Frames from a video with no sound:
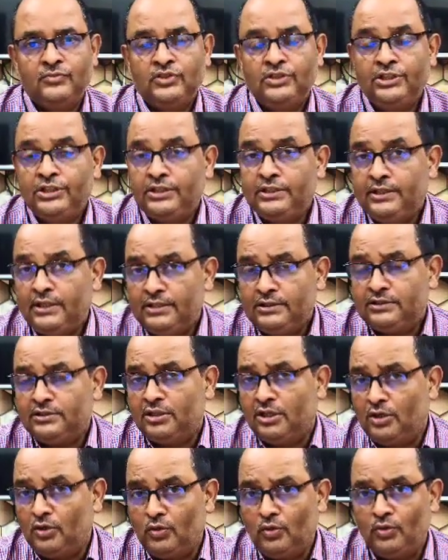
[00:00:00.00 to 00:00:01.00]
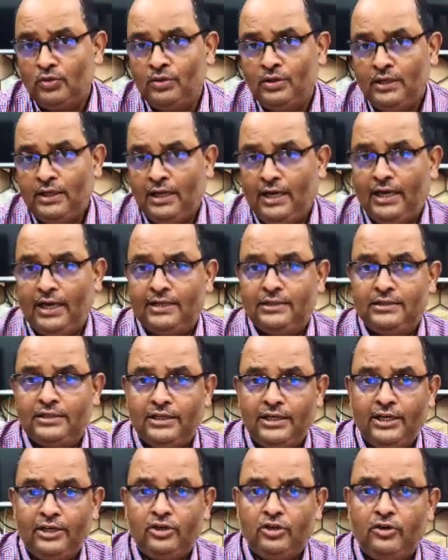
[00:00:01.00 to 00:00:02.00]
He gets the loan at
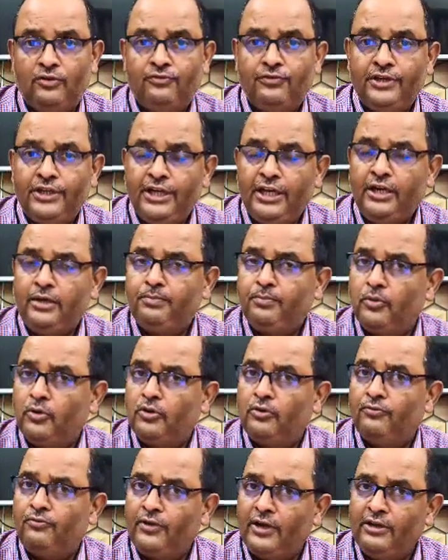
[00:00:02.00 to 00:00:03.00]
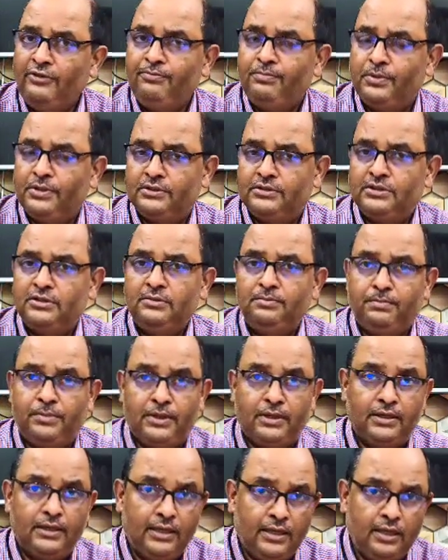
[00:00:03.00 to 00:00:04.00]
the rate of 8.5%
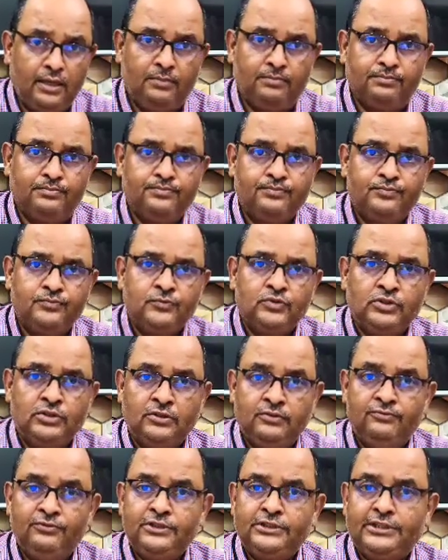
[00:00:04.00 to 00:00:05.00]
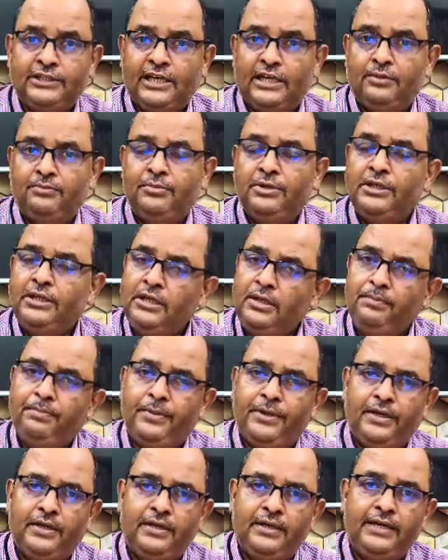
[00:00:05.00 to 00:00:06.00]
per annum, which can be
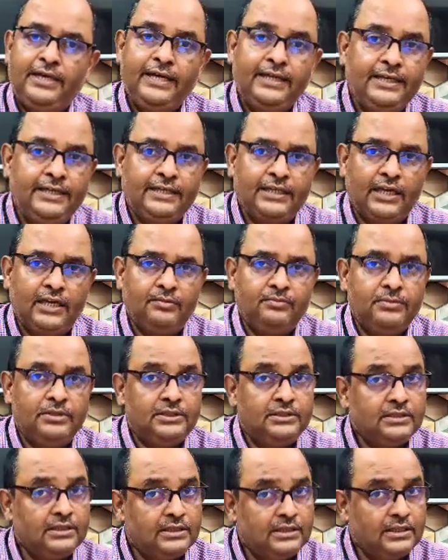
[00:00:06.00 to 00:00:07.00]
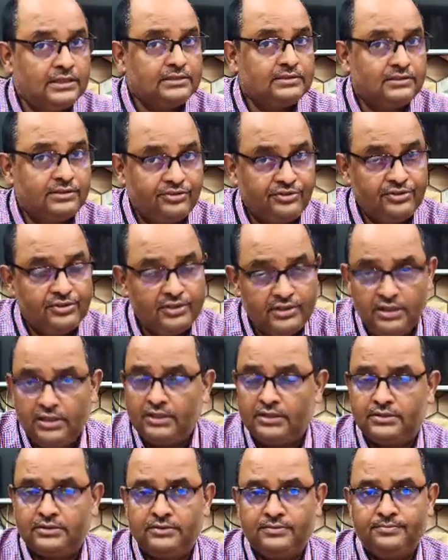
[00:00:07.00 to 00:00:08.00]
repaid anytime in the next 3
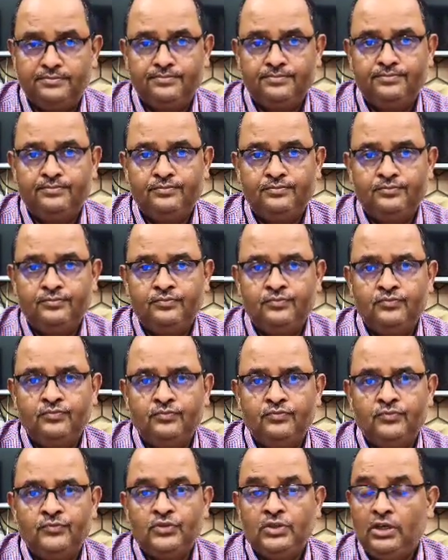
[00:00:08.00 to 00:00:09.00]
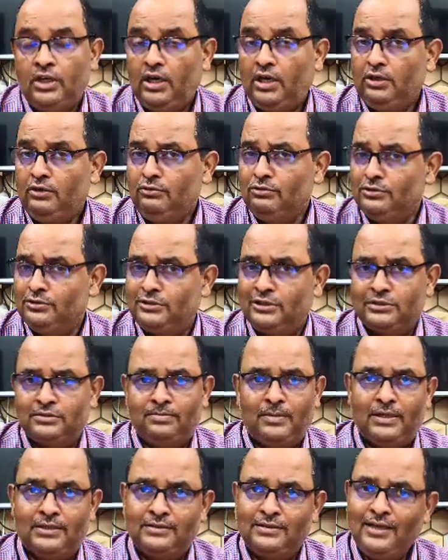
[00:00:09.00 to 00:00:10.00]
years. Arun is a
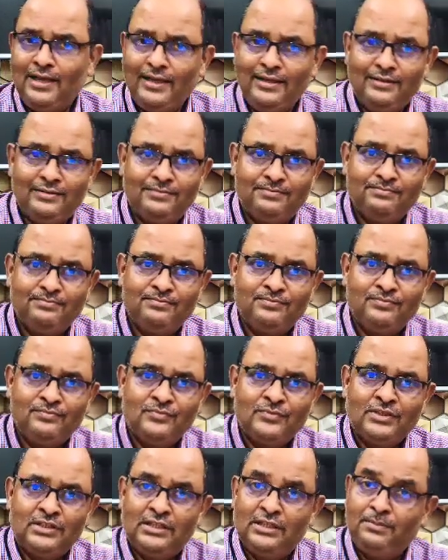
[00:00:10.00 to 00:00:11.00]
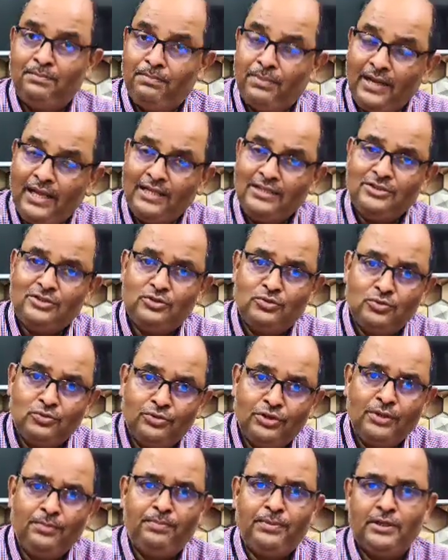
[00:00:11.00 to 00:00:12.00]
smart guy. He plans
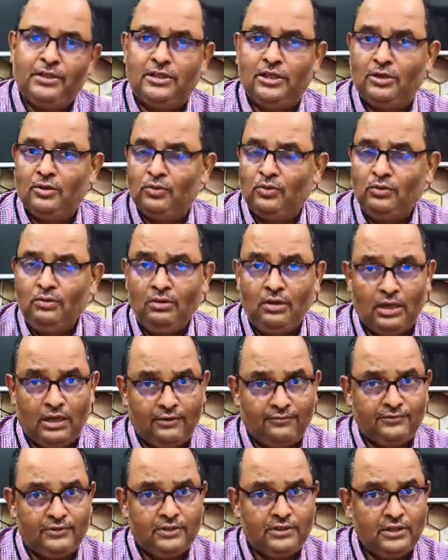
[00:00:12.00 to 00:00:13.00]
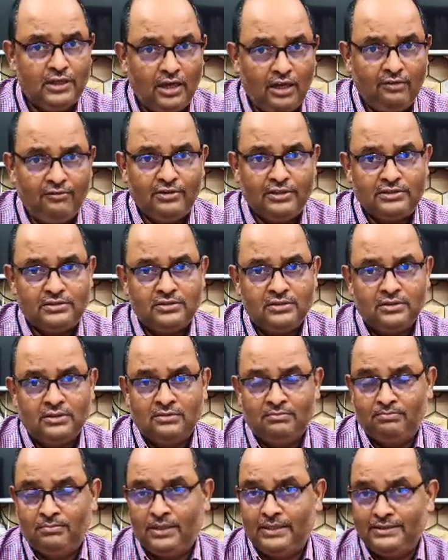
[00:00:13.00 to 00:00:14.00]
to repay the loan after the harvest
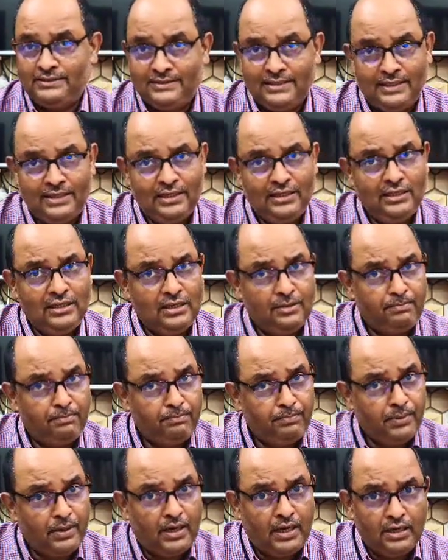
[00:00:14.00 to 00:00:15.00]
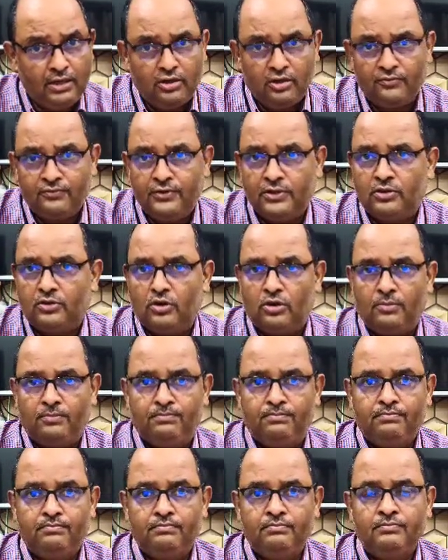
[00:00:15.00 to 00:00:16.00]
by selling a part of the crop